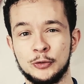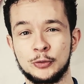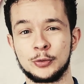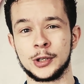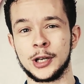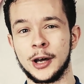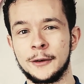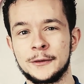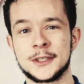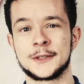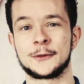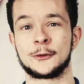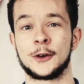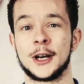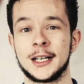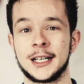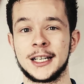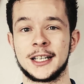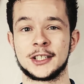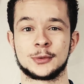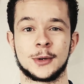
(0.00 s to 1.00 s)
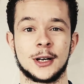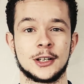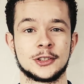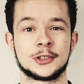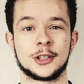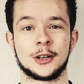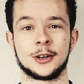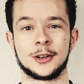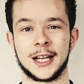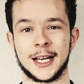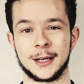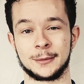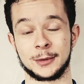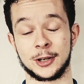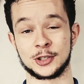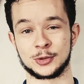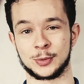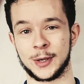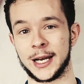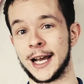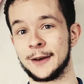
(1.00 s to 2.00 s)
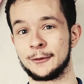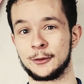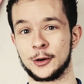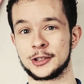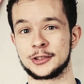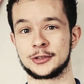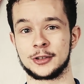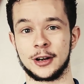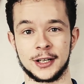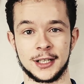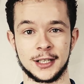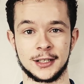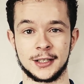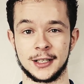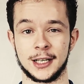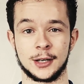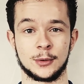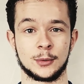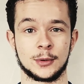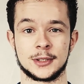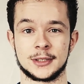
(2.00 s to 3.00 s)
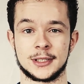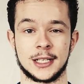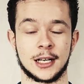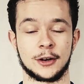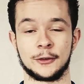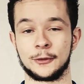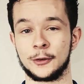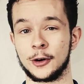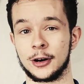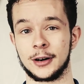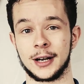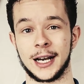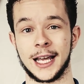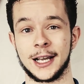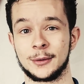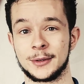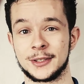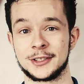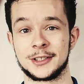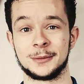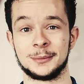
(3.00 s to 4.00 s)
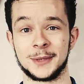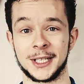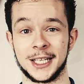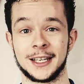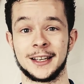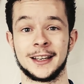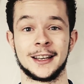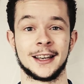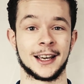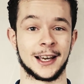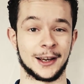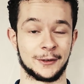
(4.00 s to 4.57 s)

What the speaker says: novice friendly as well. So like, because when I first started, it was like a foreign language to me.